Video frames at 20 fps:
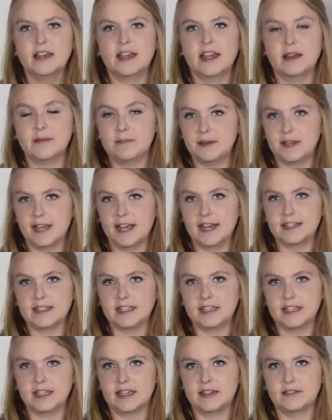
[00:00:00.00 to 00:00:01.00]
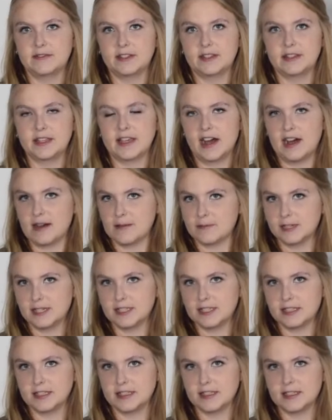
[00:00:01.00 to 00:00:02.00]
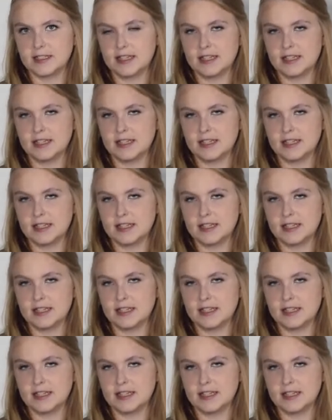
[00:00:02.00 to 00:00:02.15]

and BIT with the Operations